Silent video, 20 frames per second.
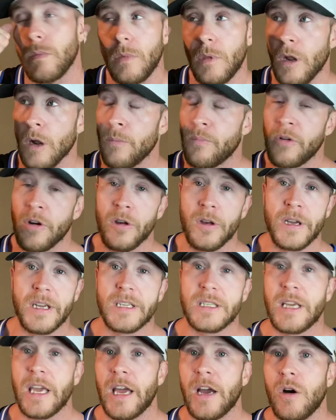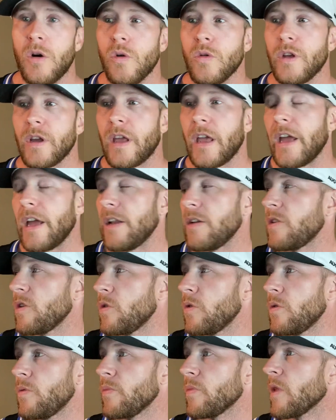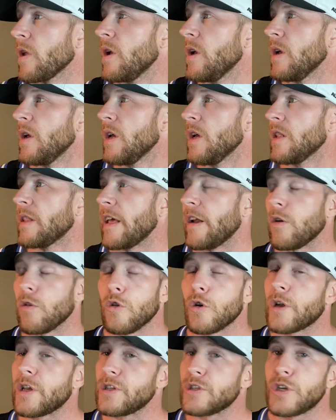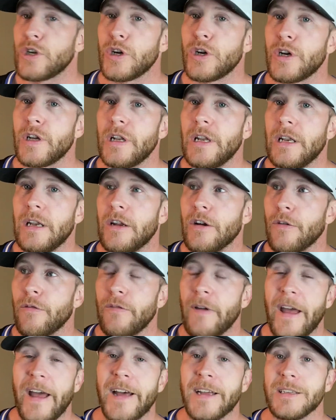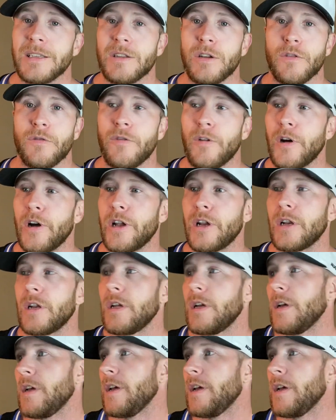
Aprilias can't hold a can to them. They don't look as good. They're fast. They're fun.